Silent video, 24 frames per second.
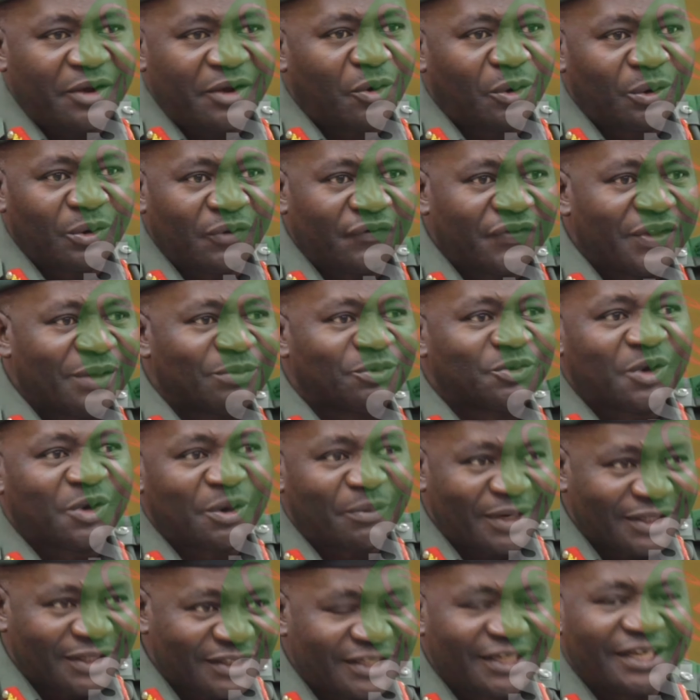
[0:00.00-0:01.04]
all of them to
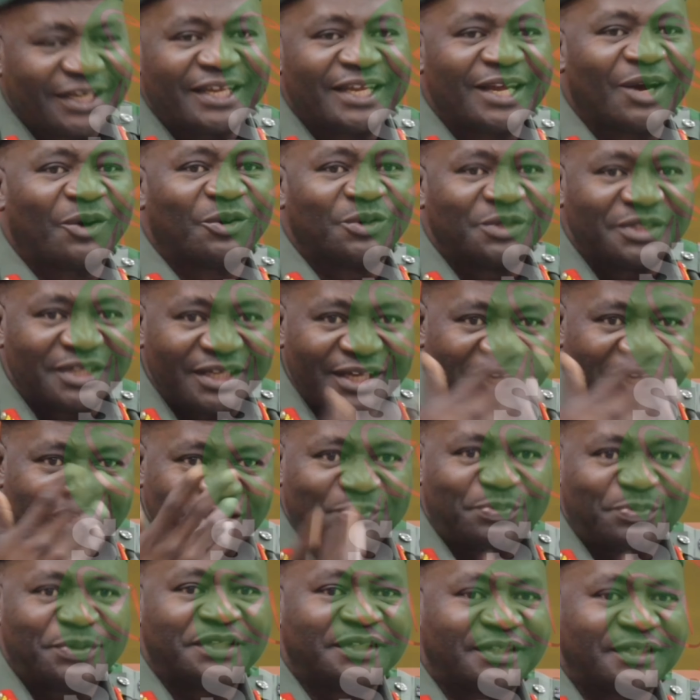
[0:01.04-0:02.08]
come and stay here until
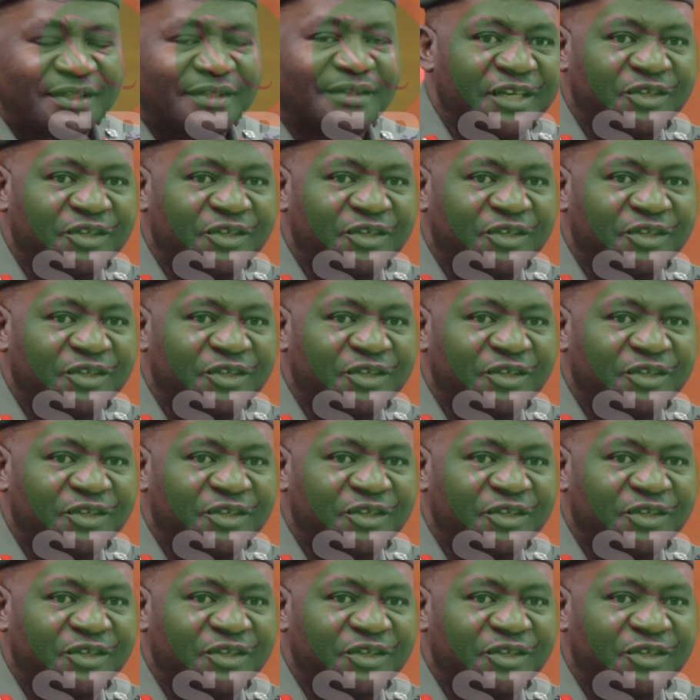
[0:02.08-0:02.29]
there's peace.